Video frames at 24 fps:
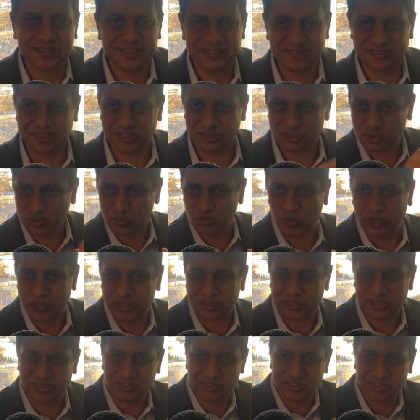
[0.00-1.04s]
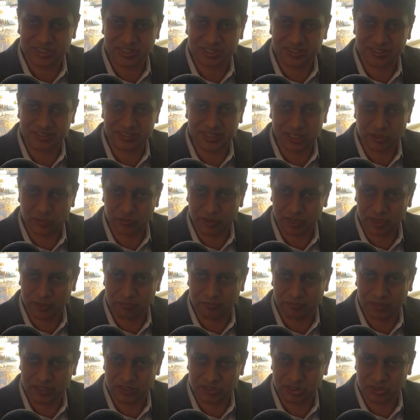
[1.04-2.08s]
that's one concern that we have
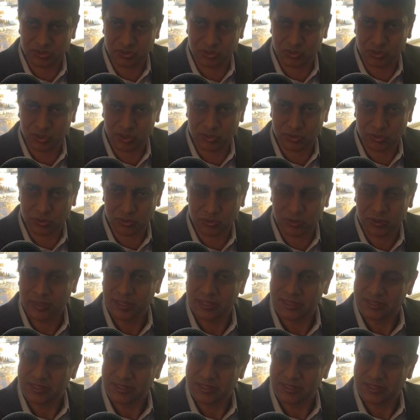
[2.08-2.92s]
Medicine 2.0.